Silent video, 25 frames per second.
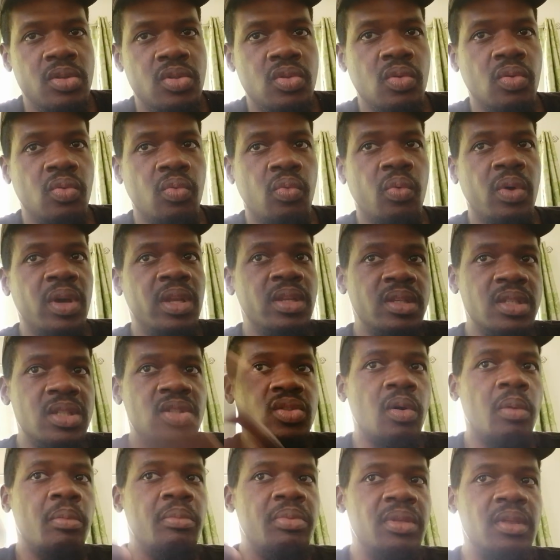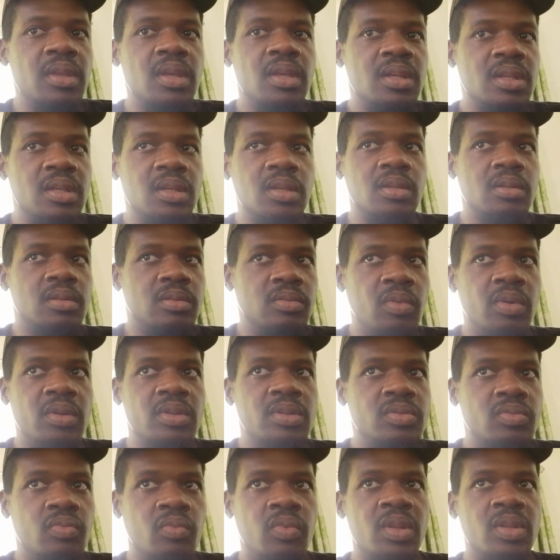So when something
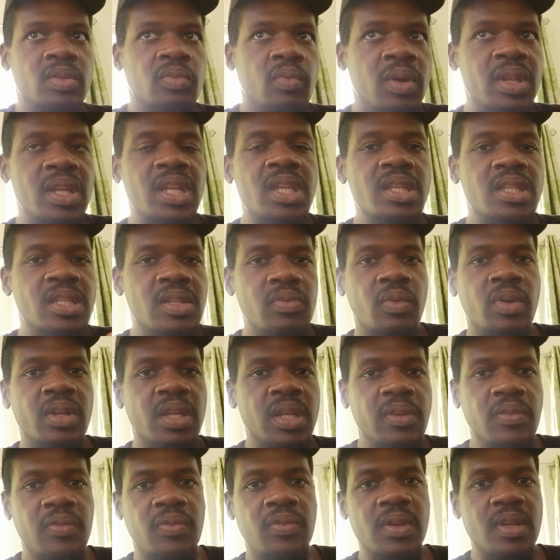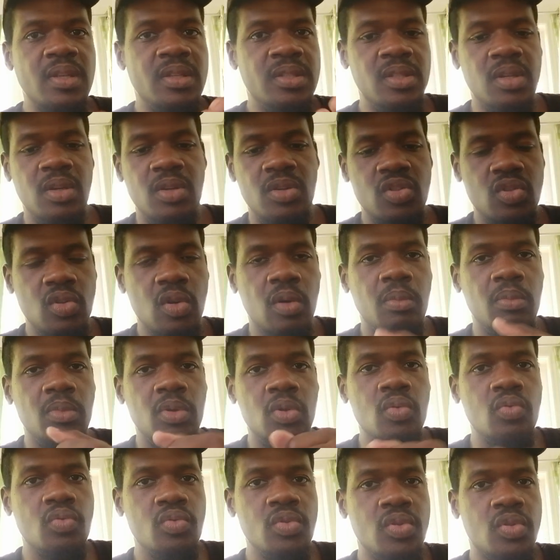when he feels there's some
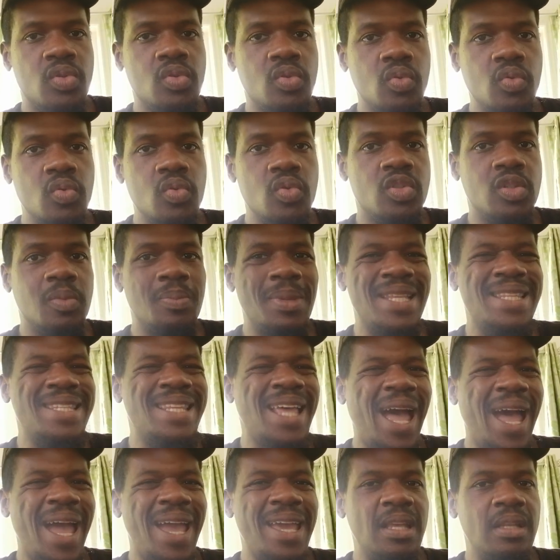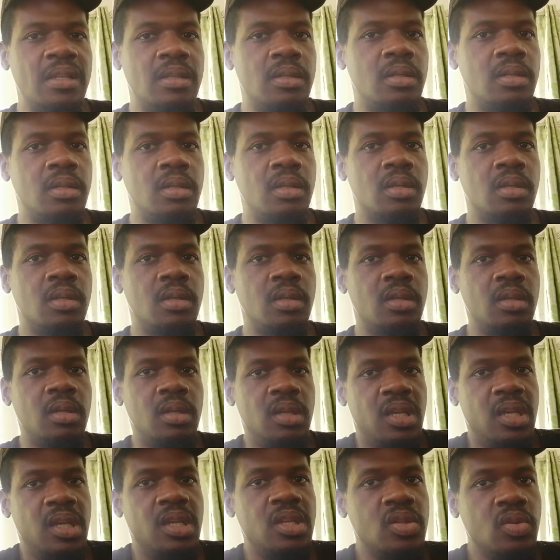loose screws to be tightened,
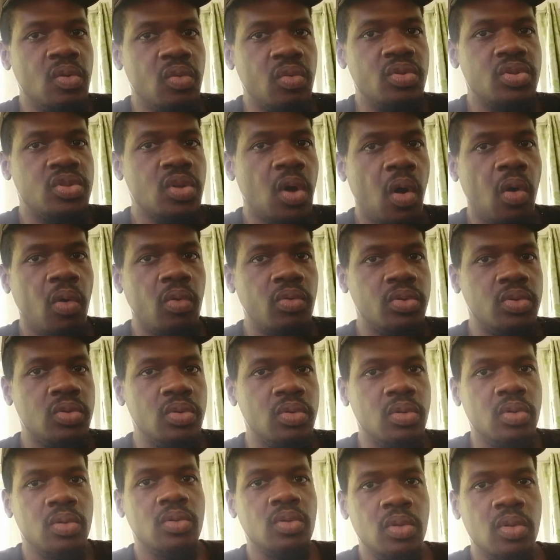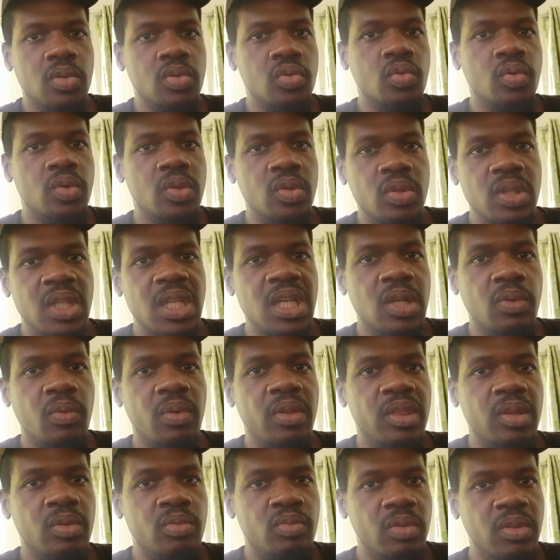he knows how to deal
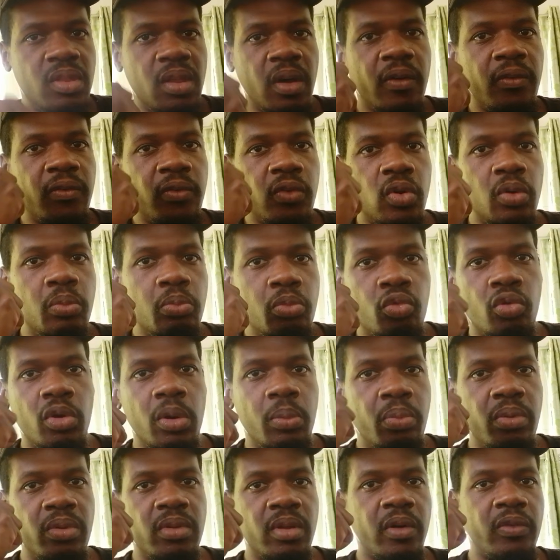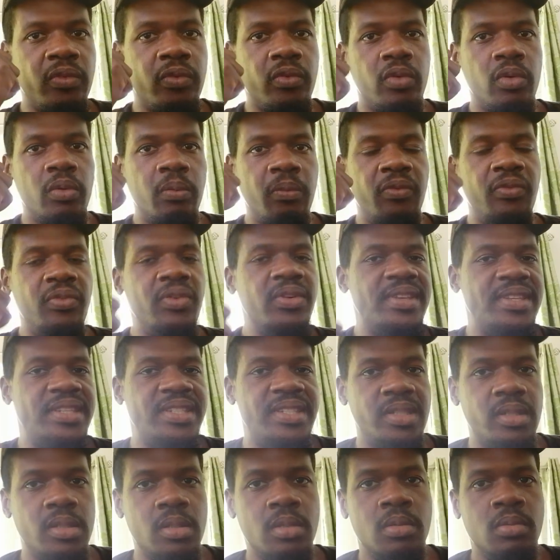with it with a firm grip, with a firm
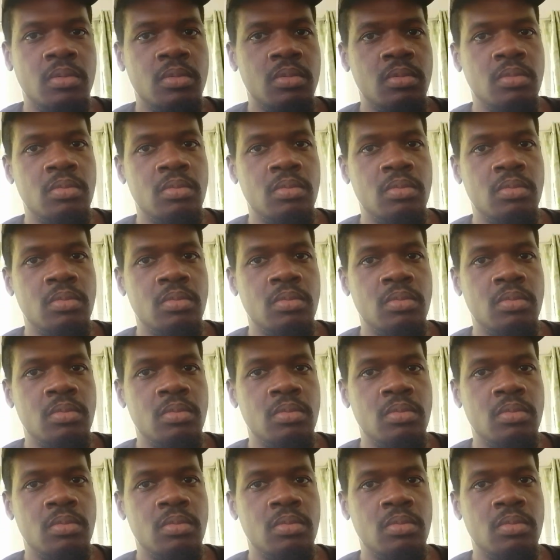fist.